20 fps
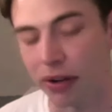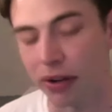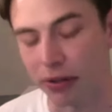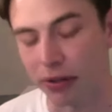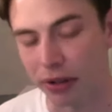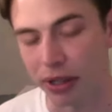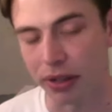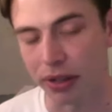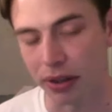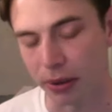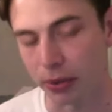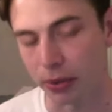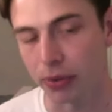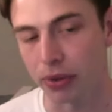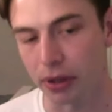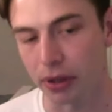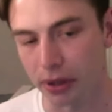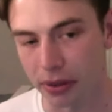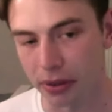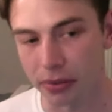I really
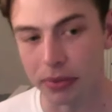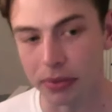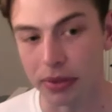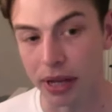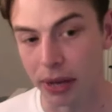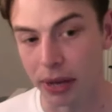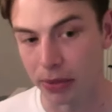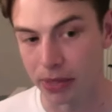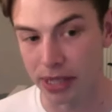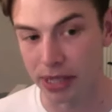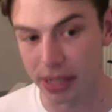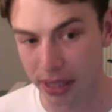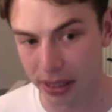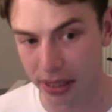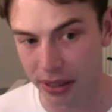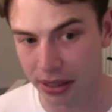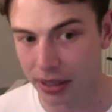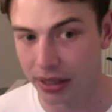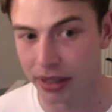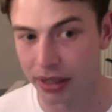thought that was
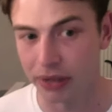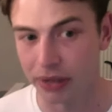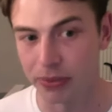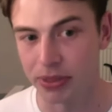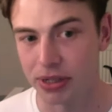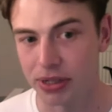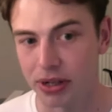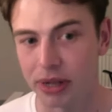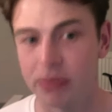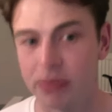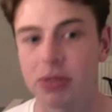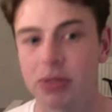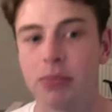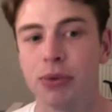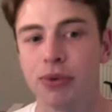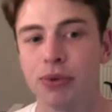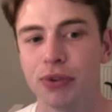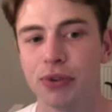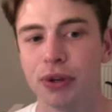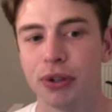it and it was time to
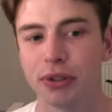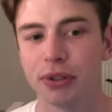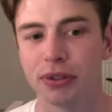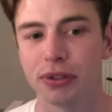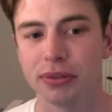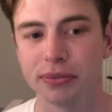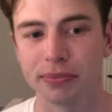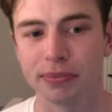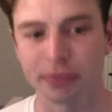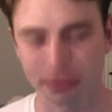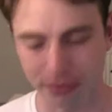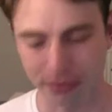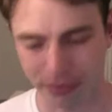move on.